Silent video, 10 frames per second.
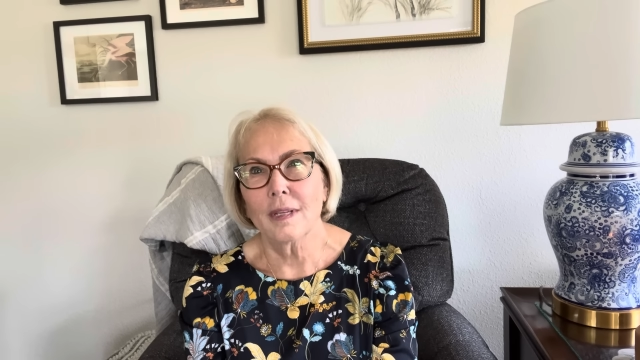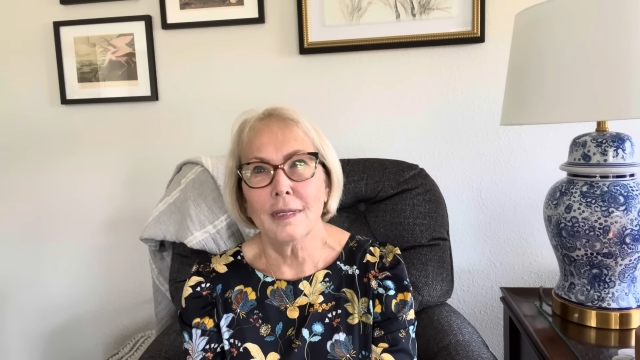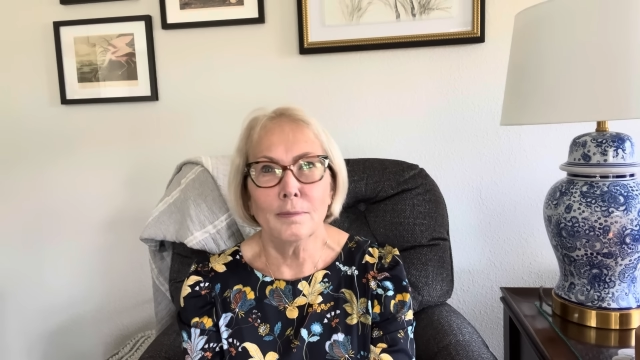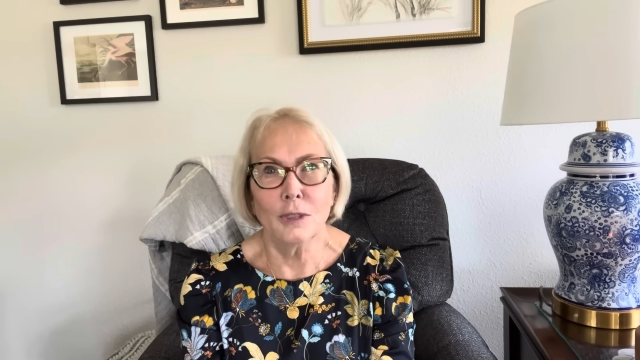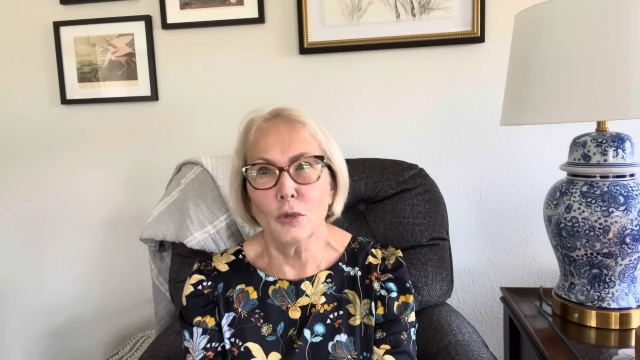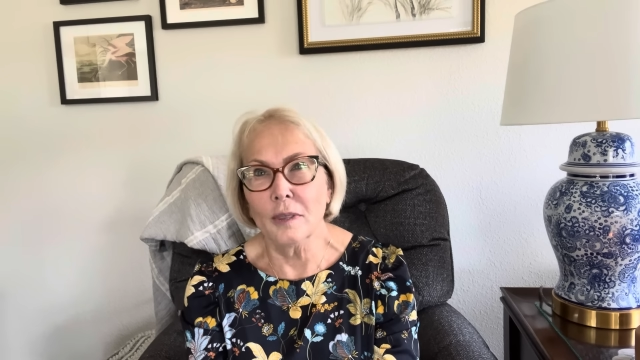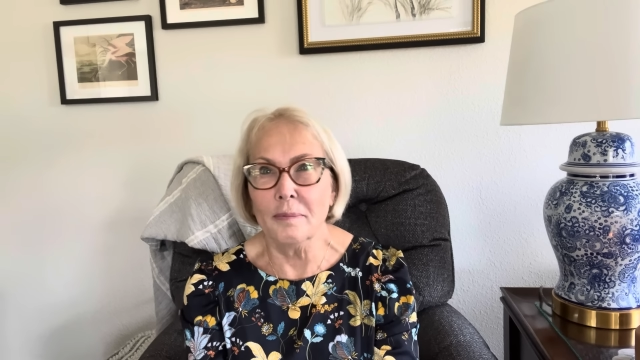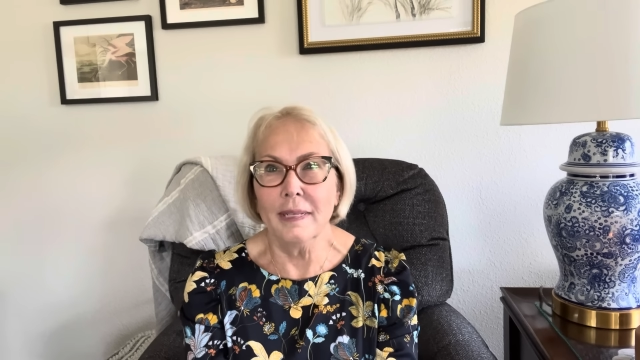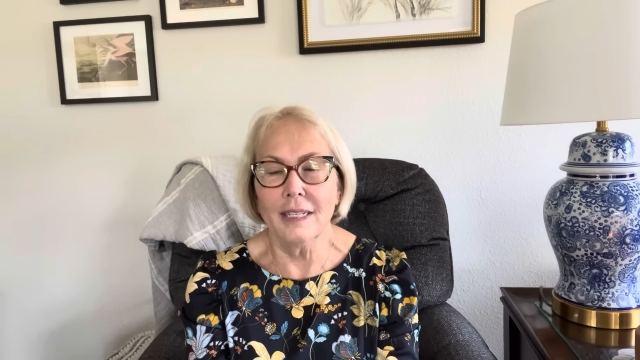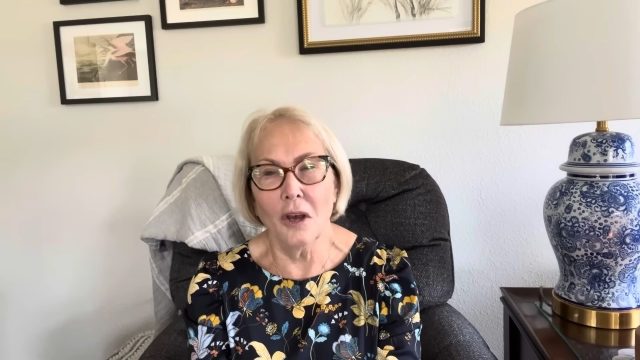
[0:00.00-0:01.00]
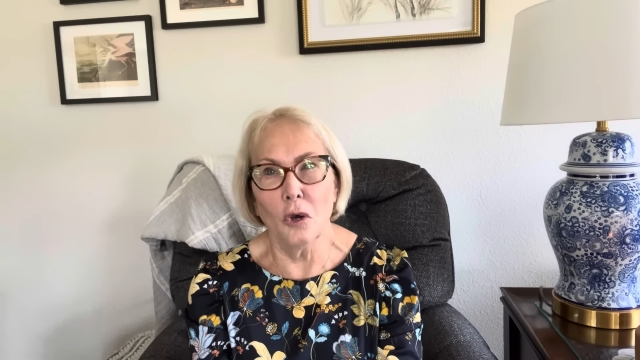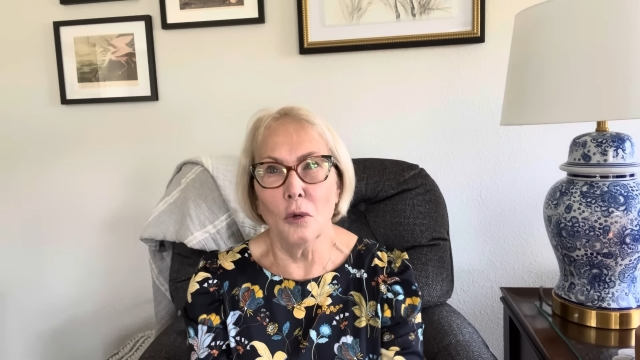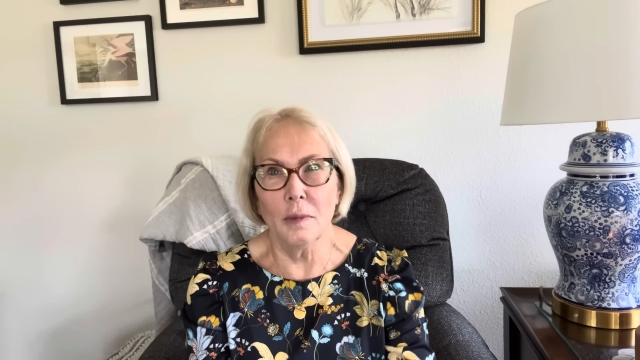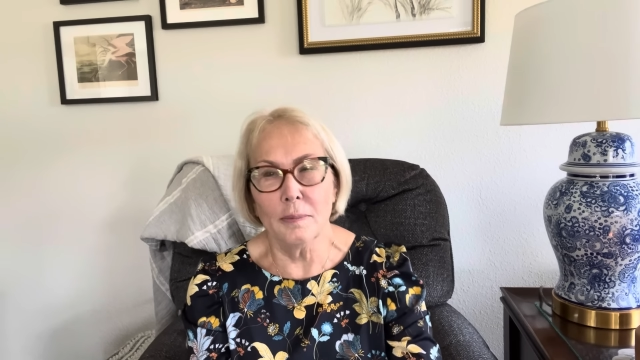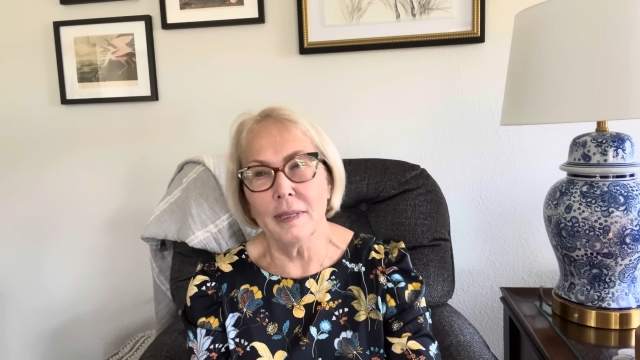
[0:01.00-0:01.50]
in between being
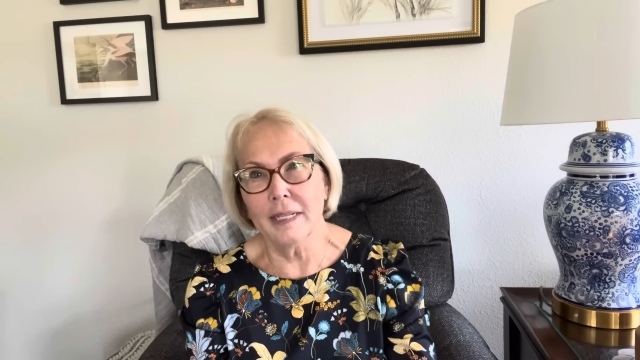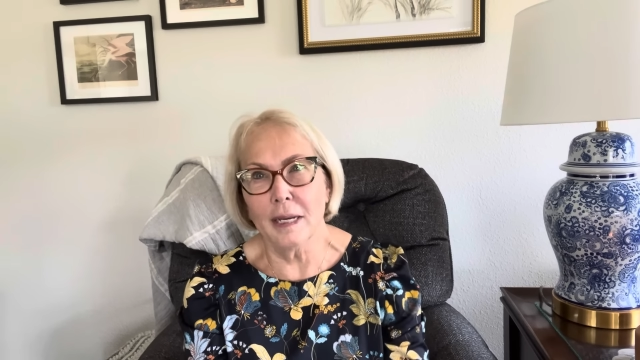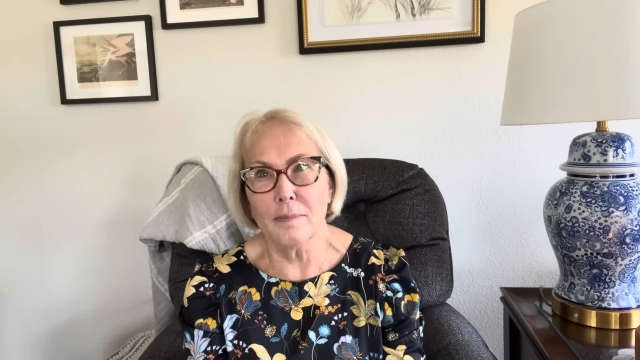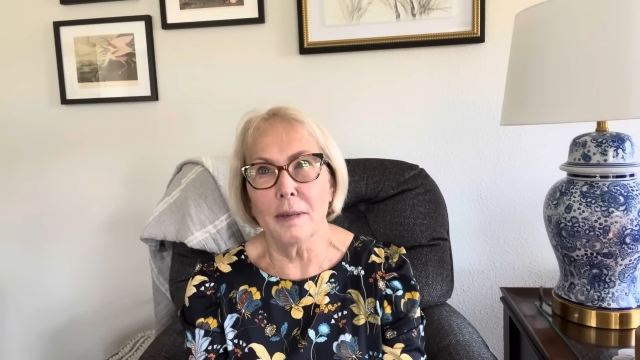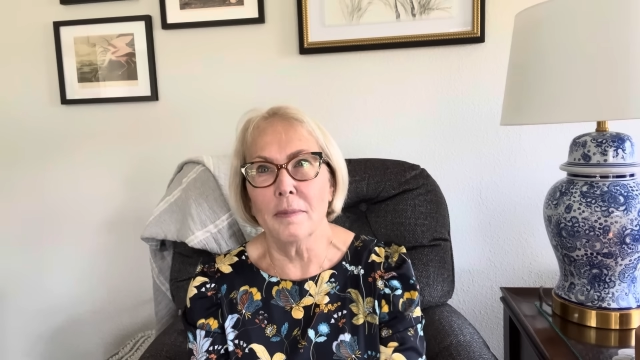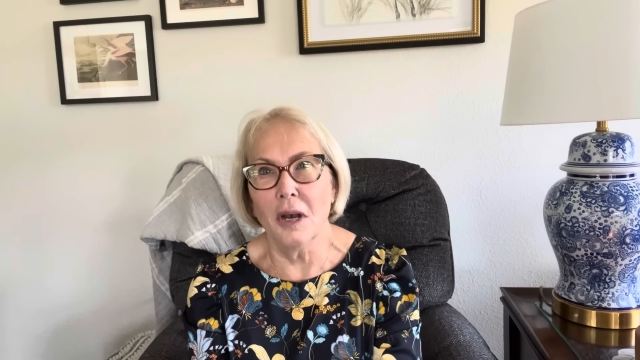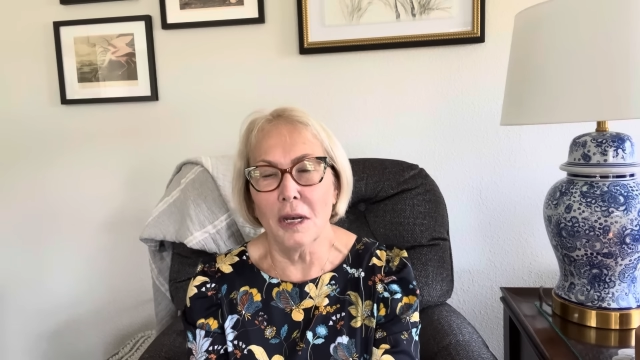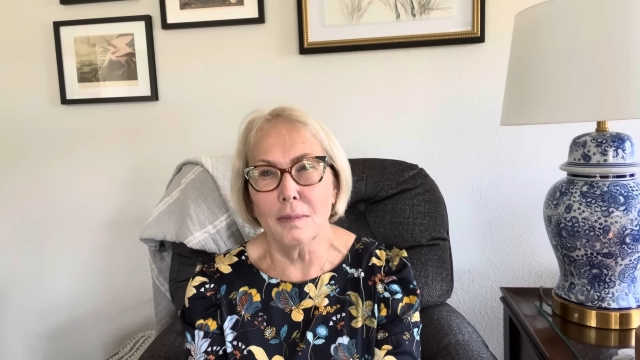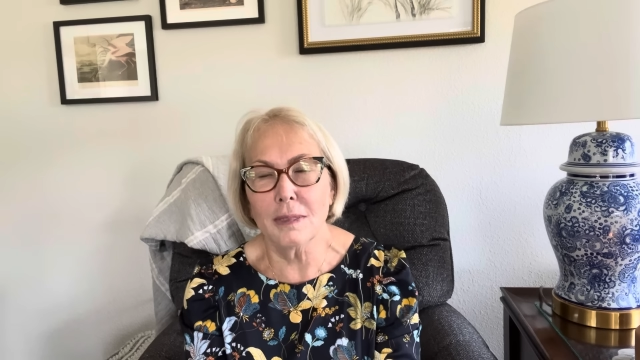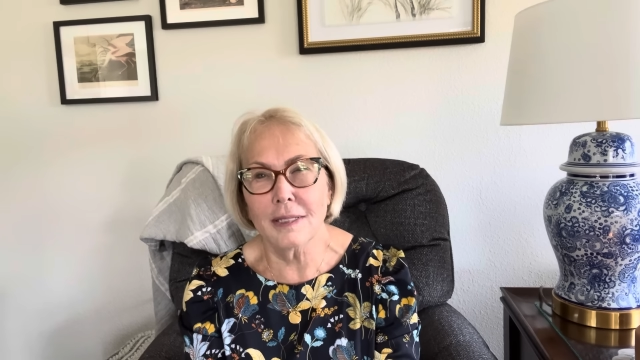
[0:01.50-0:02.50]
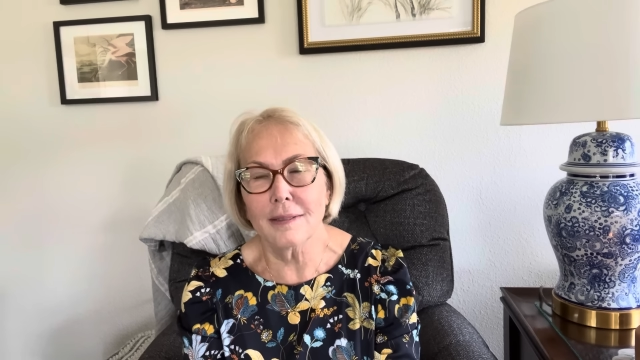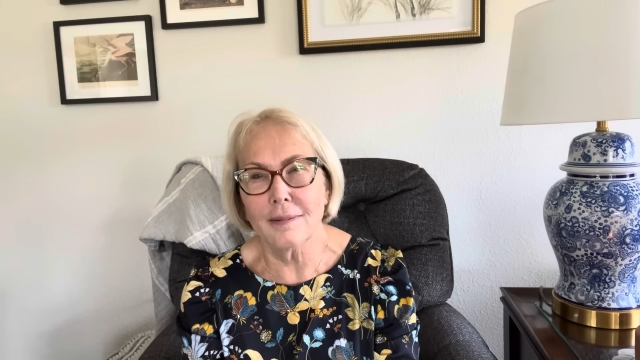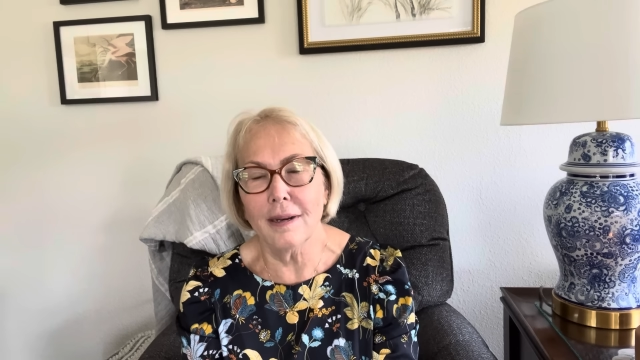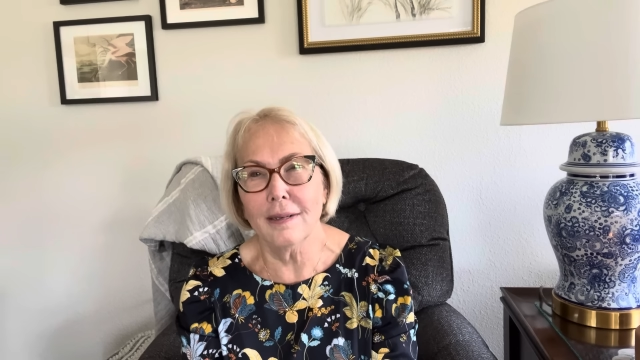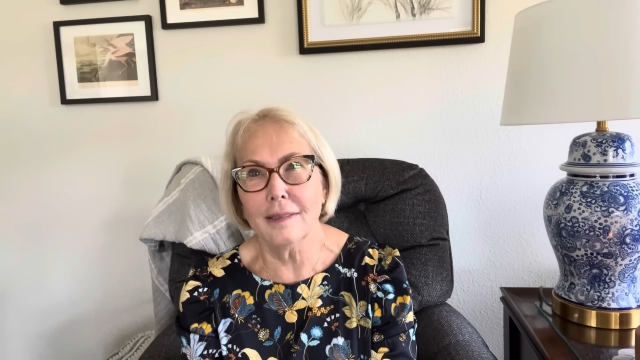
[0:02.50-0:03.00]
home and being at my mom's.
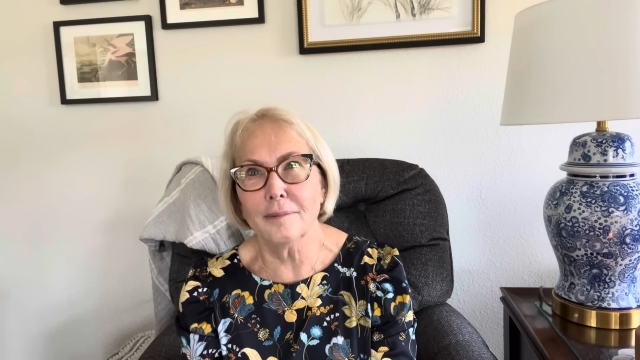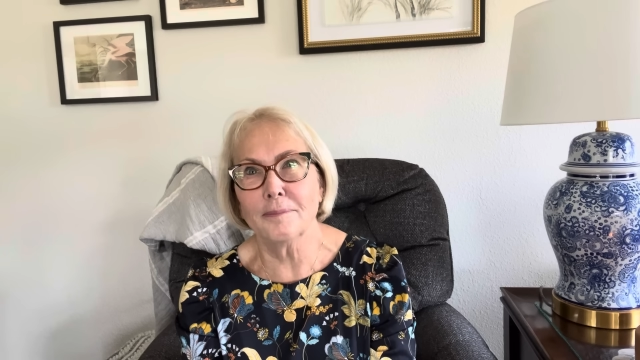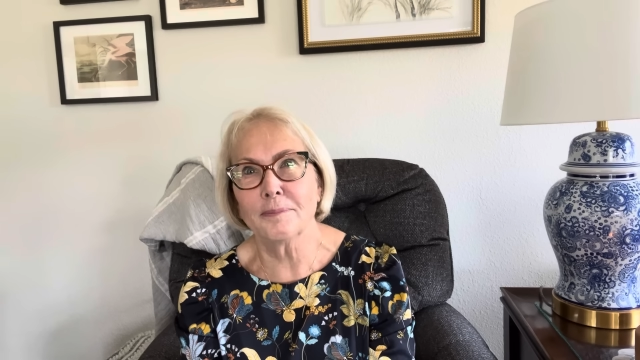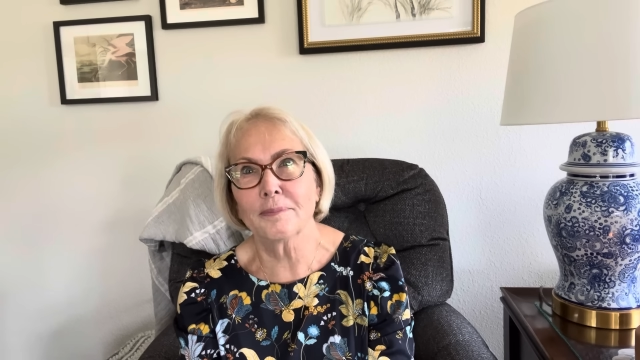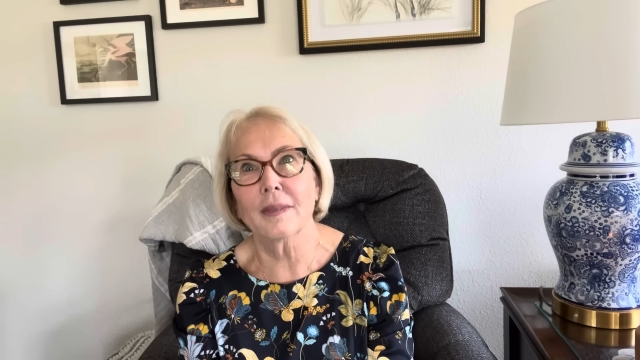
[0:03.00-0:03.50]
Um,